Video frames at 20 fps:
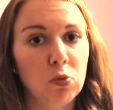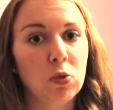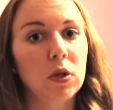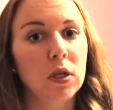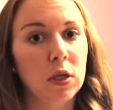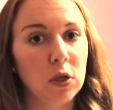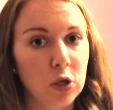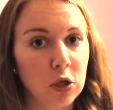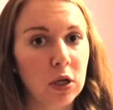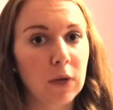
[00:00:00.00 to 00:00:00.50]

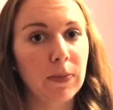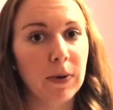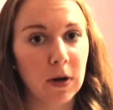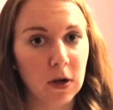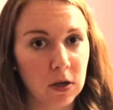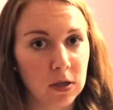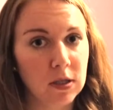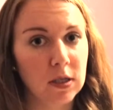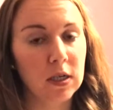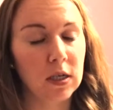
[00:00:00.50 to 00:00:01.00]
really dirty
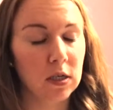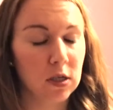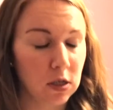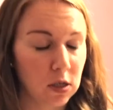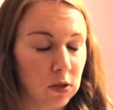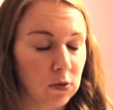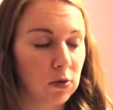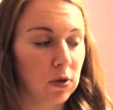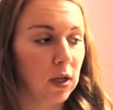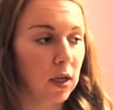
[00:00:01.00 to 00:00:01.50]
pair of
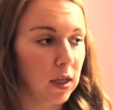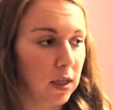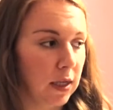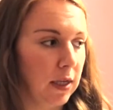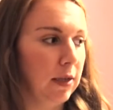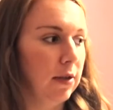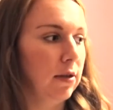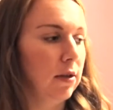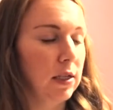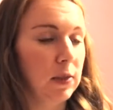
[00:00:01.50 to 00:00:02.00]
sneakers really
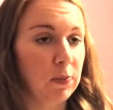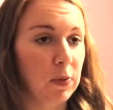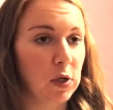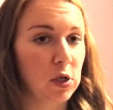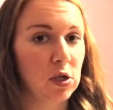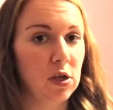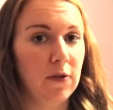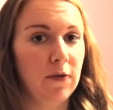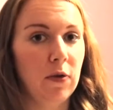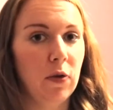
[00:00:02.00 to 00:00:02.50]
clean,
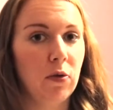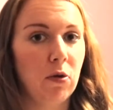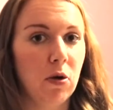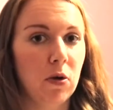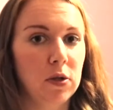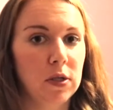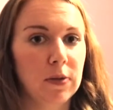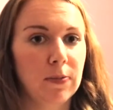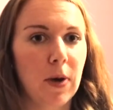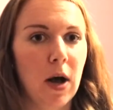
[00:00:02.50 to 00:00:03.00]
especially if you
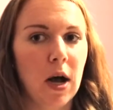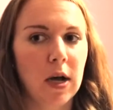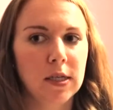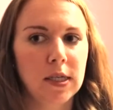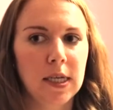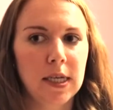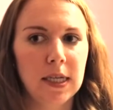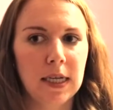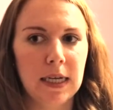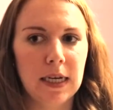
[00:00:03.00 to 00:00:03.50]
throw in some
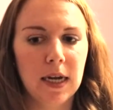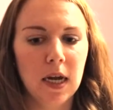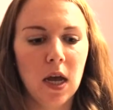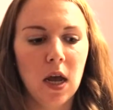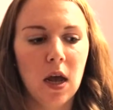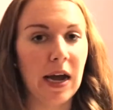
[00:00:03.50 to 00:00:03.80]
OxyClean.